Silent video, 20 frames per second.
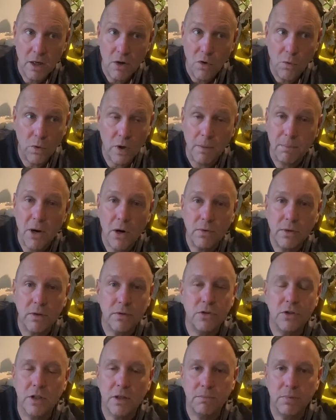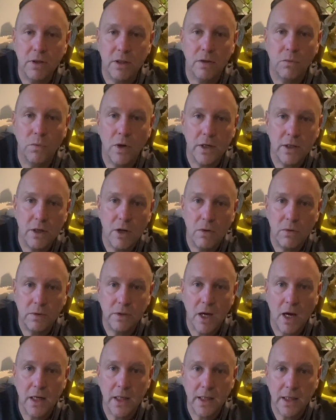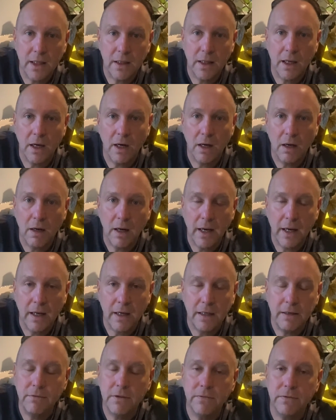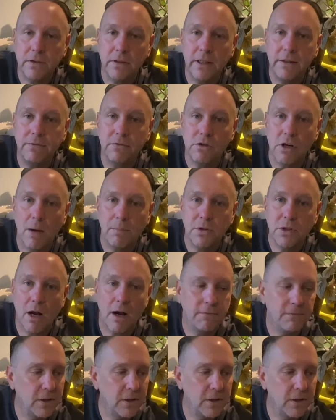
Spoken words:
where a pothos you can put a 1-node cutting in there, and even if the leaf drops off,